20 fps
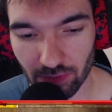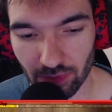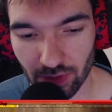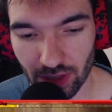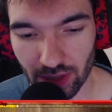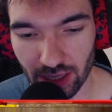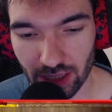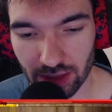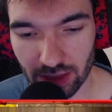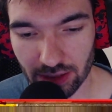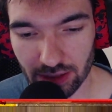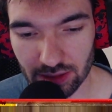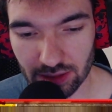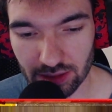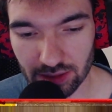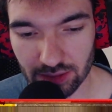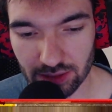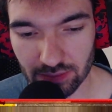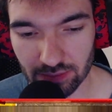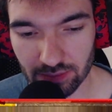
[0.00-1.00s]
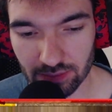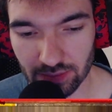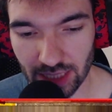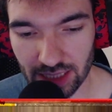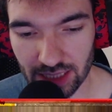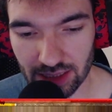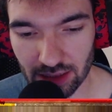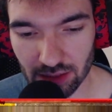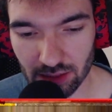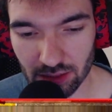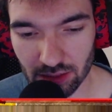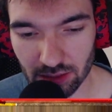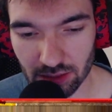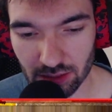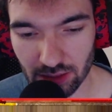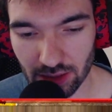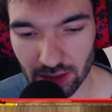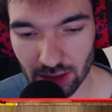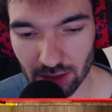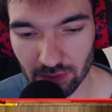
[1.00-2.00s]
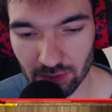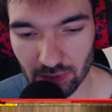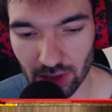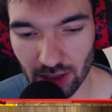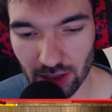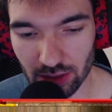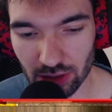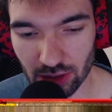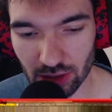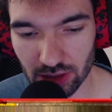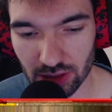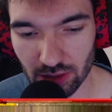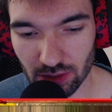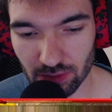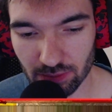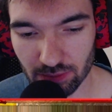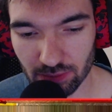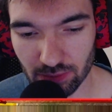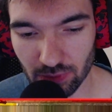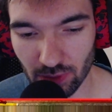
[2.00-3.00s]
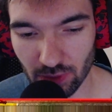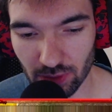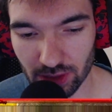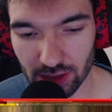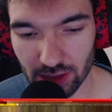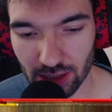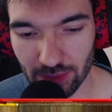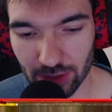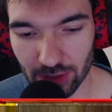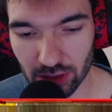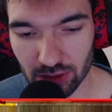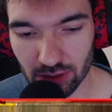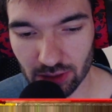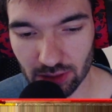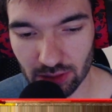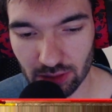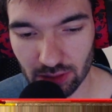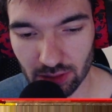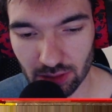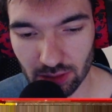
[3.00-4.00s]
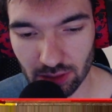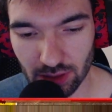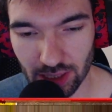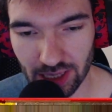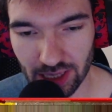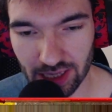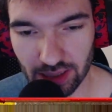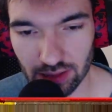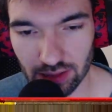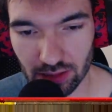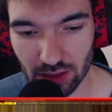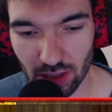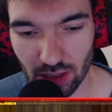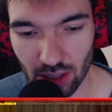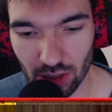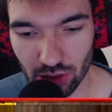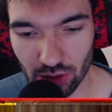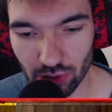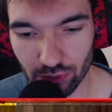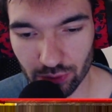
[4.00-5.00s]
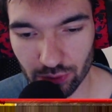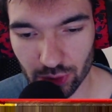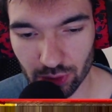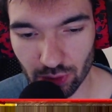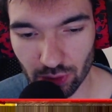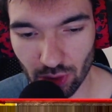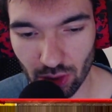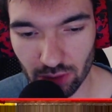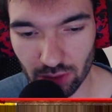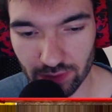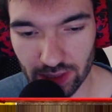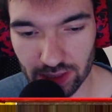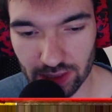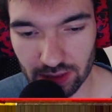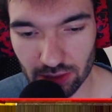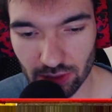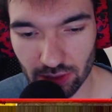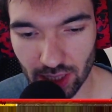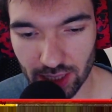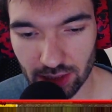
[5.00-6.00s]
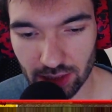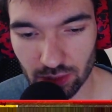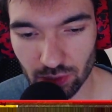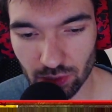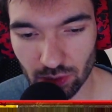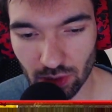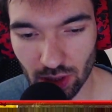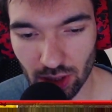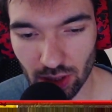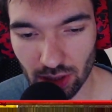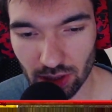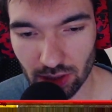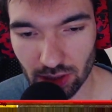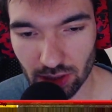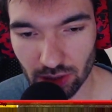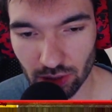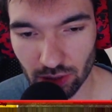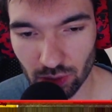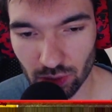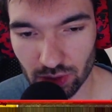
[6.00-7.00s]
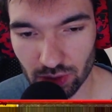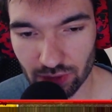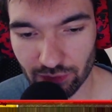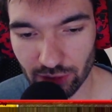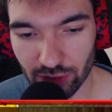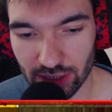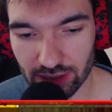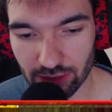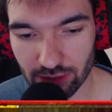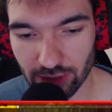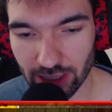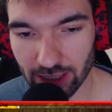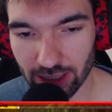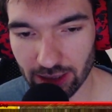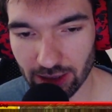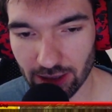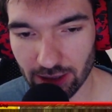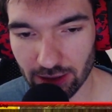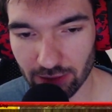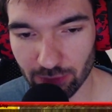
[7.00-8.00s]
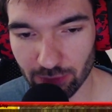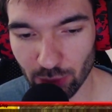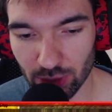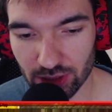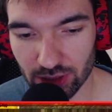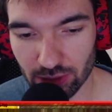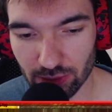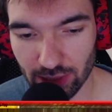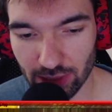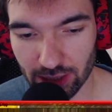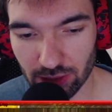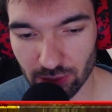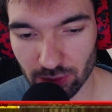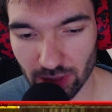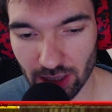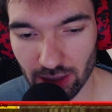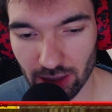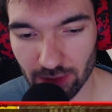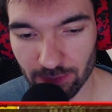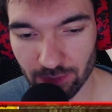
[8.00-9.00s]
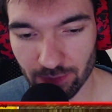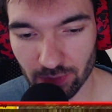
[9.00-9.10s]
And that's it. They're just all the damage, and you should always try to use freeze grenade and poison grenade together.